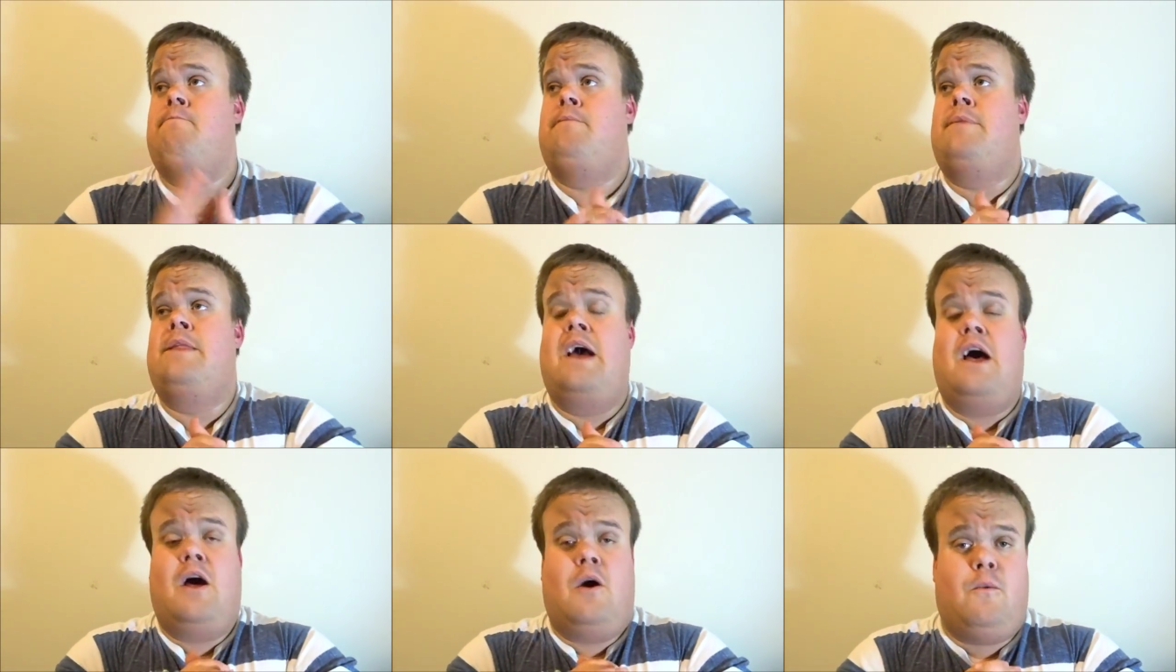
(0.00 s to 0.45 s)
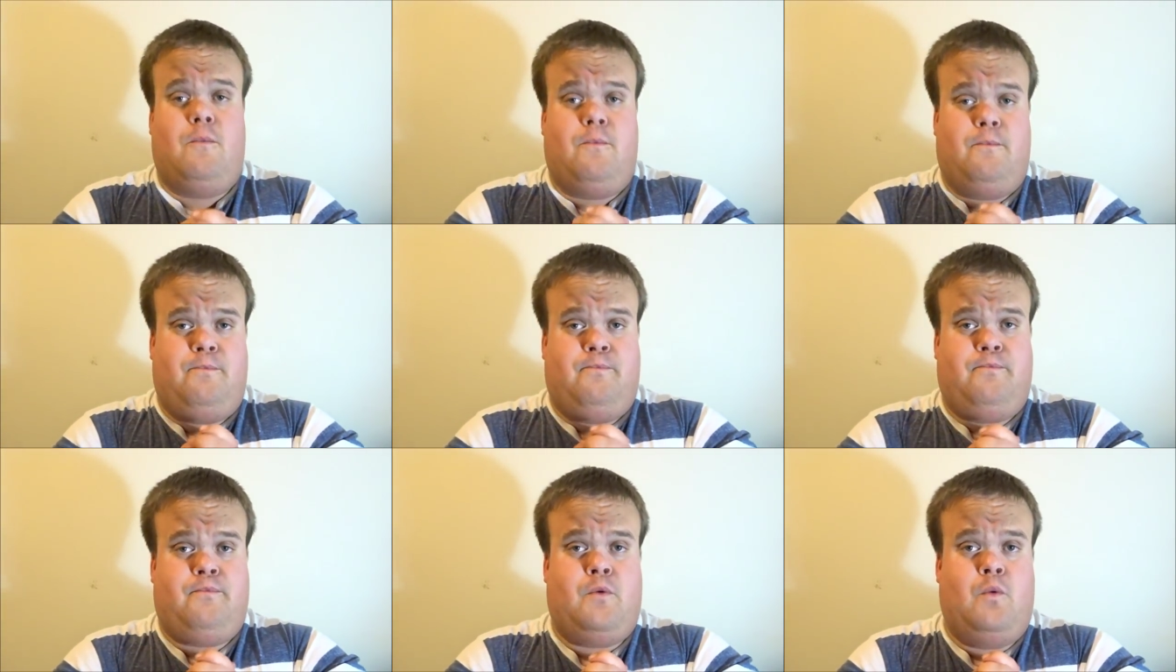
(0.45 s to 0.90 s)
Now,
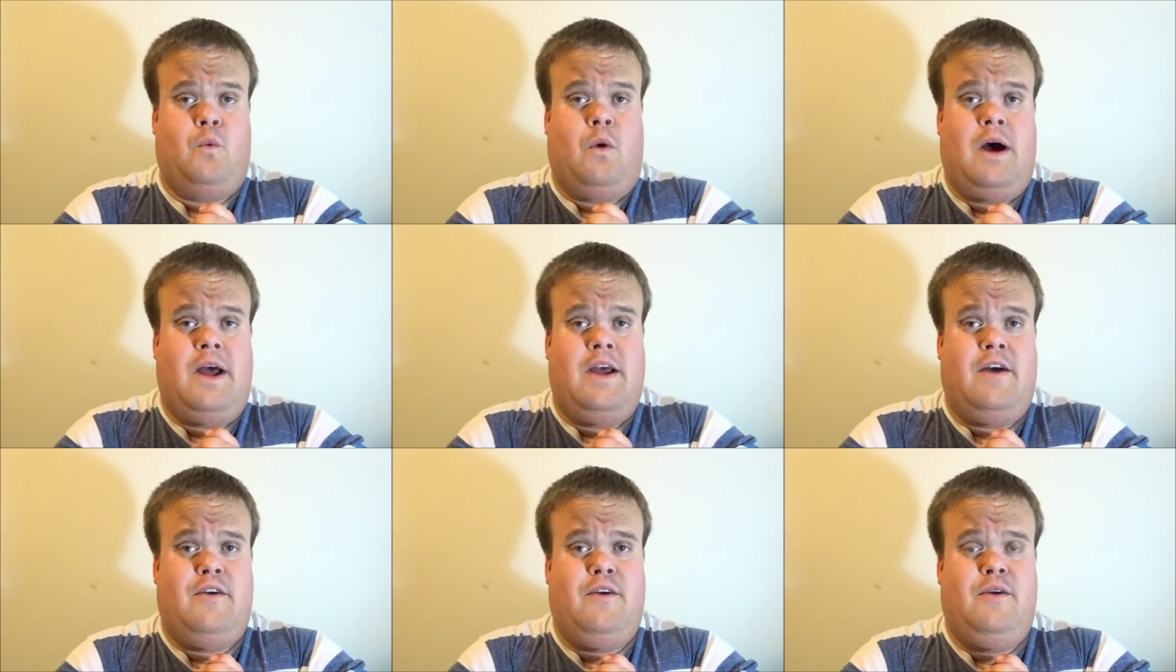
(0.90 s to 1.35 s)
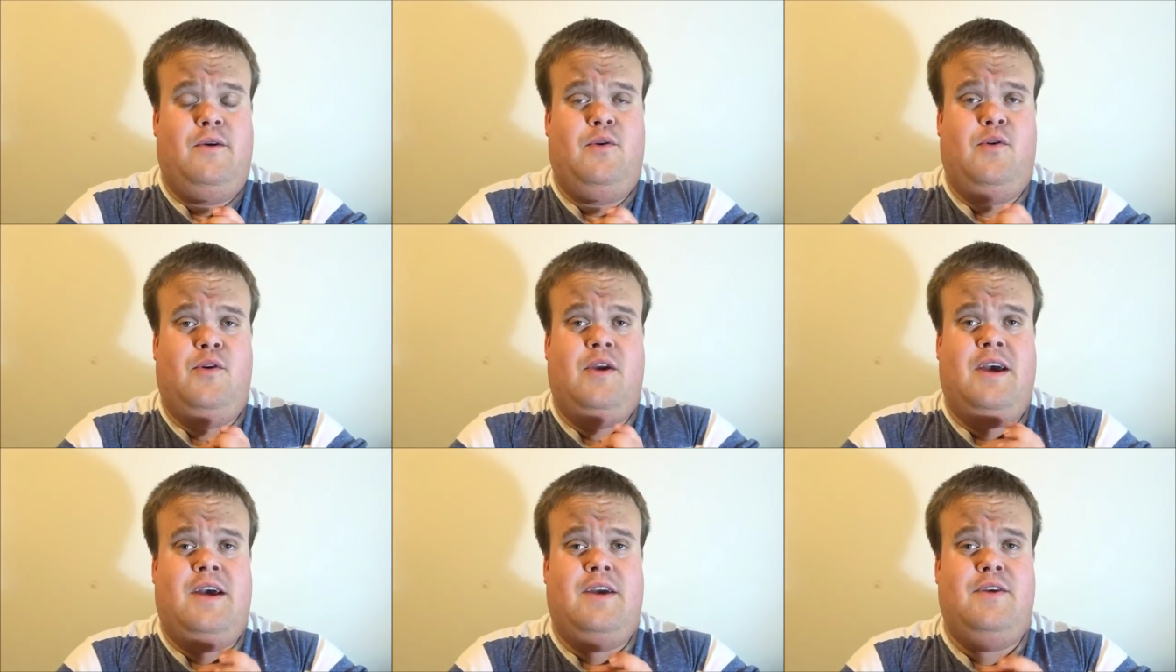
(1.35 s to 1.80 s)
why are you
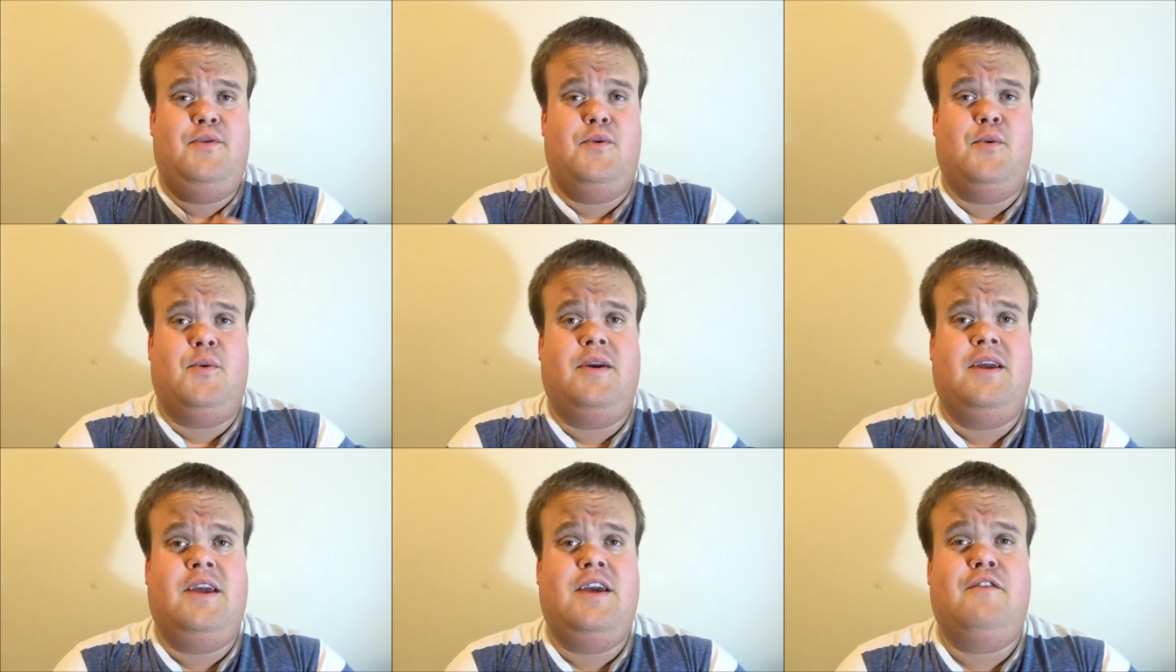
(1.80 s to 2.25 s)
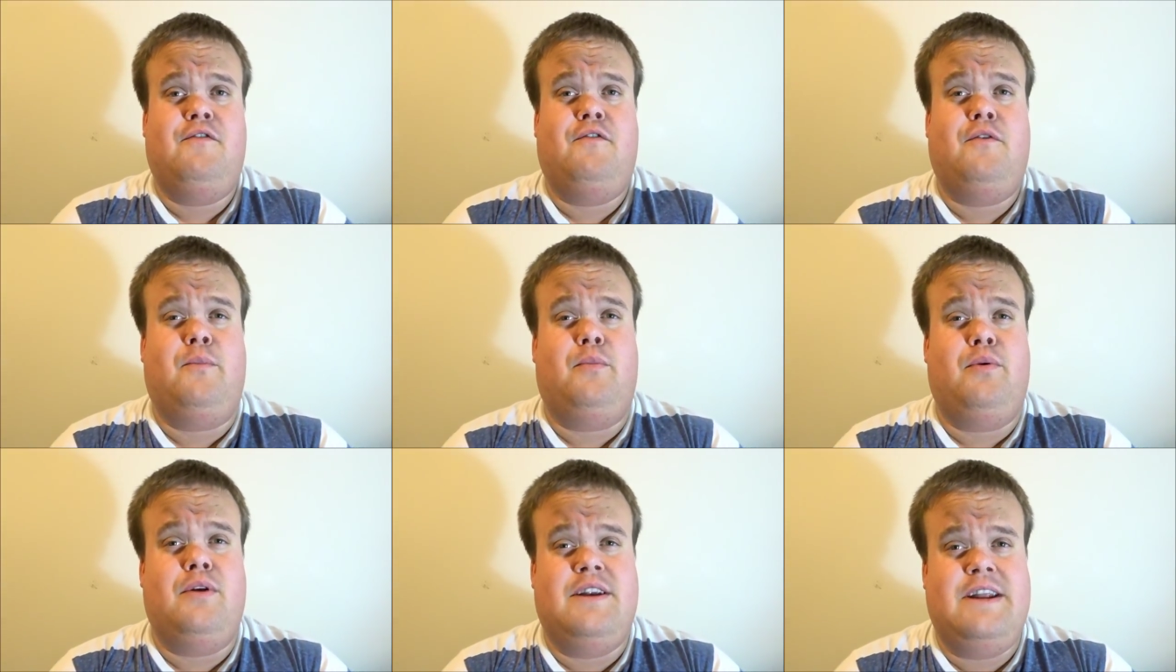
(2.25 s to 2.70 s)
here? You're here
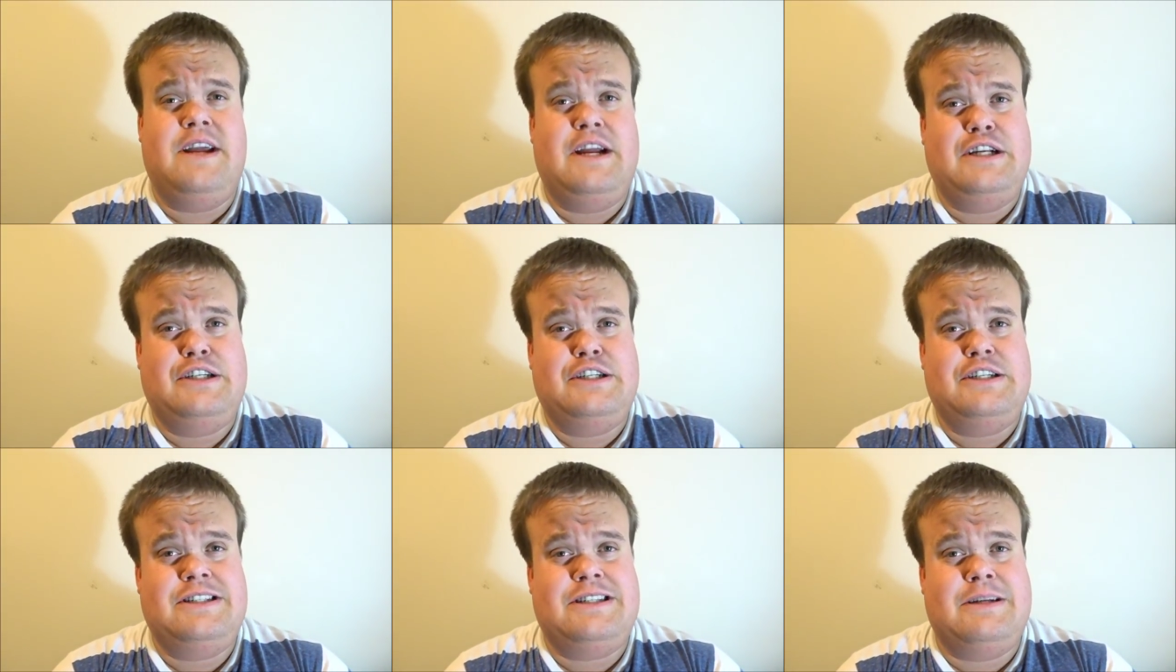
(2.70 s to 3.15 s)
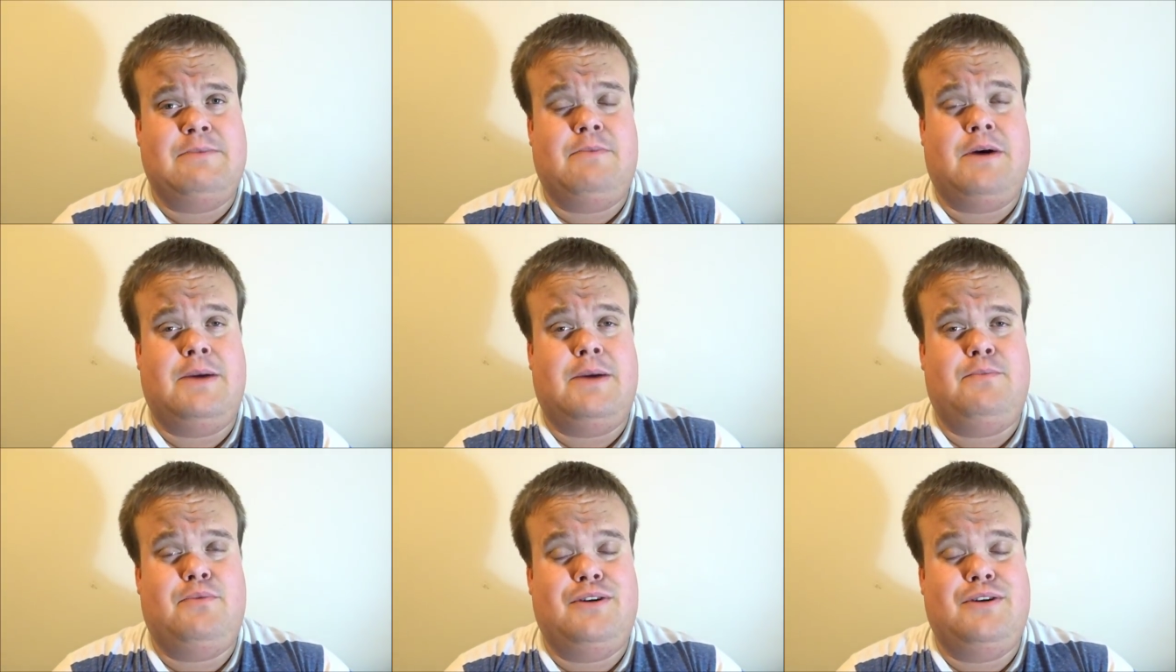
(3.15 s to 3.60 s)
for predictions, and
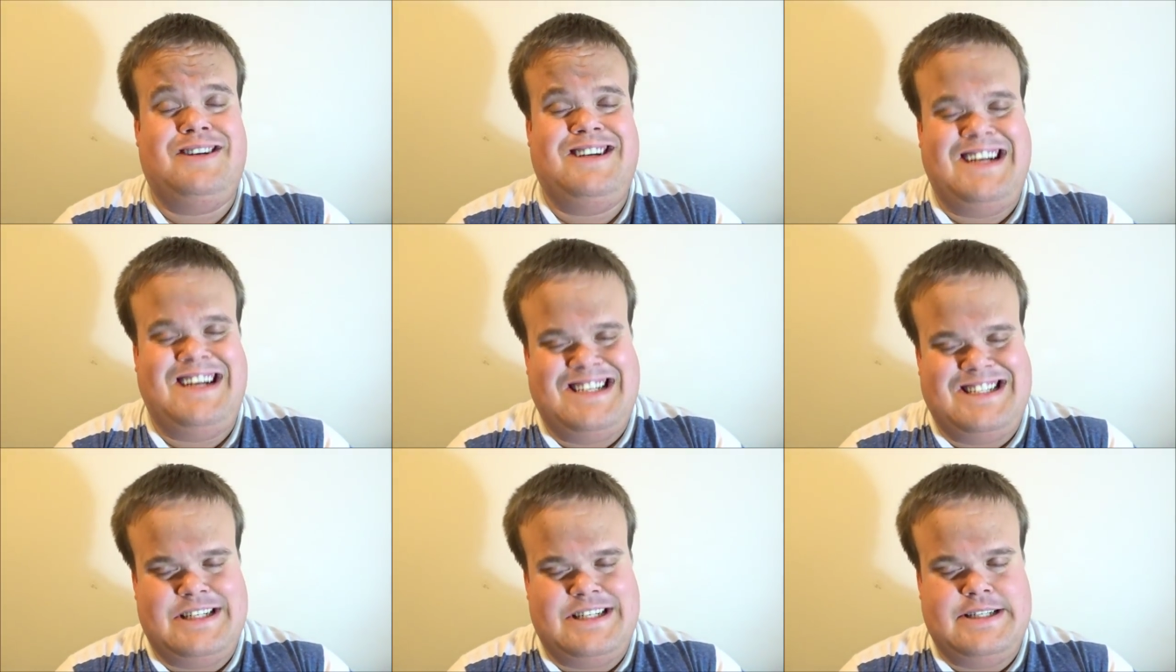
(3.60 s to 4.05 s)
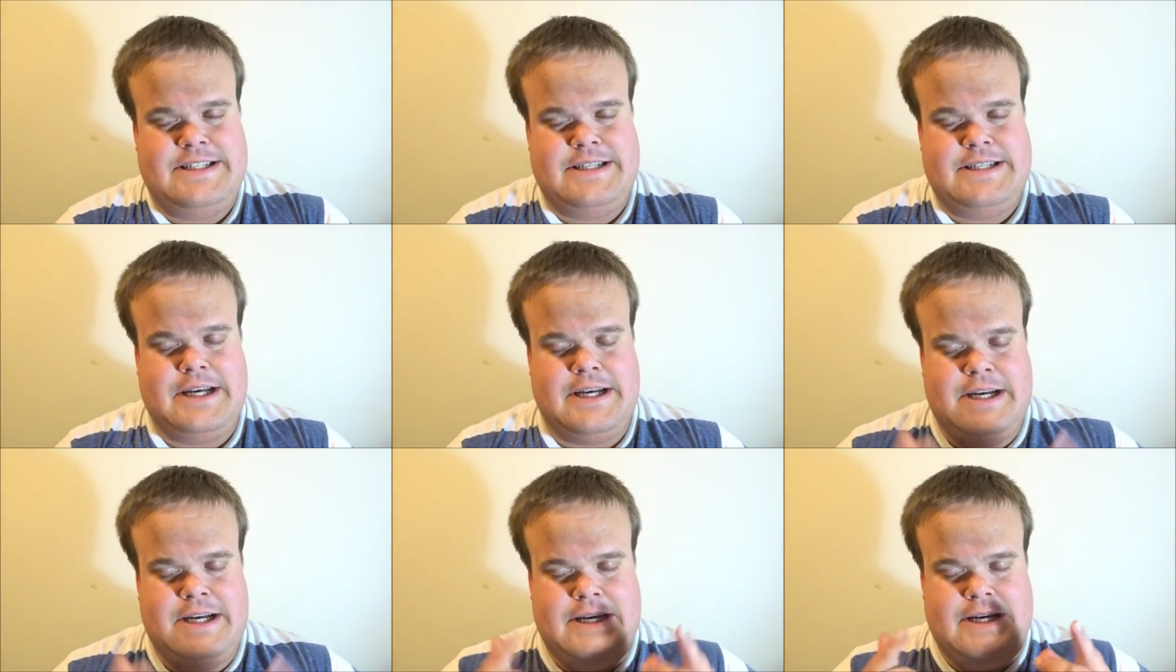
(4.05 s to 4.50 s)
my
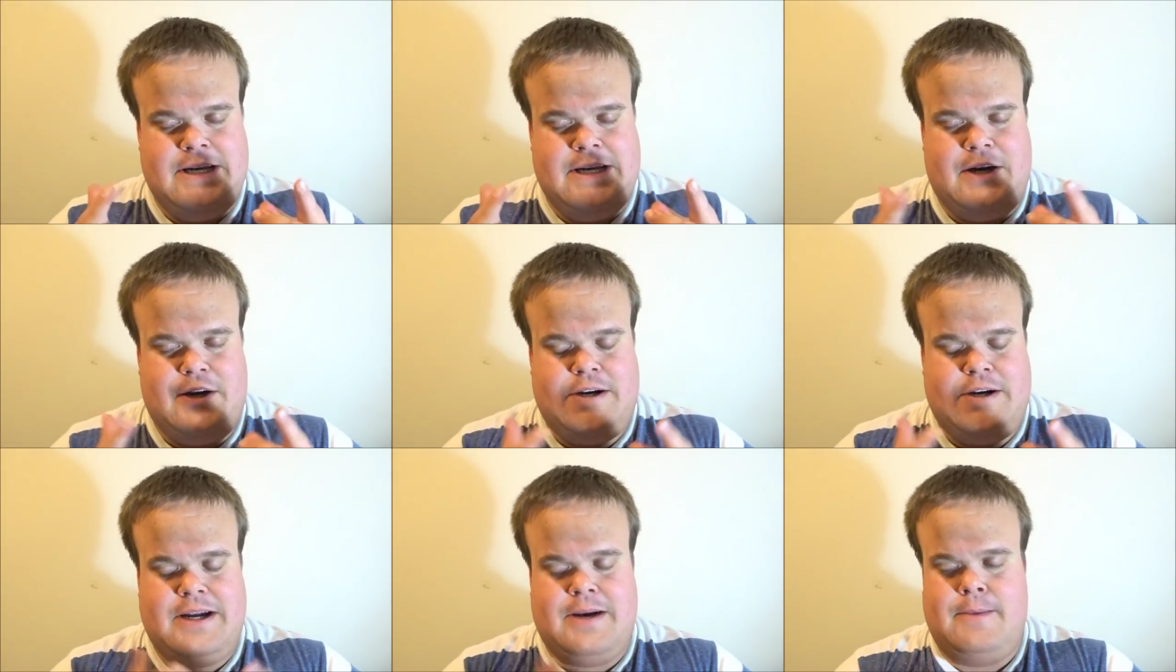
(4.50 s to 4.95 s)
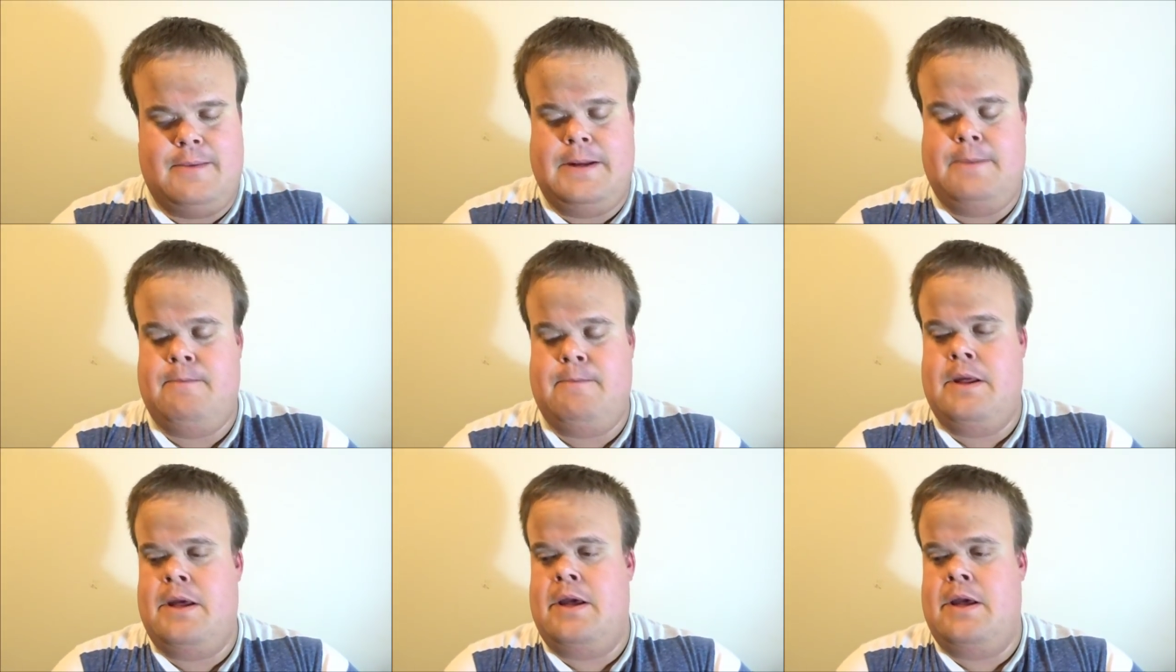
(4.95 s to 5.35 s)
predictions are coming.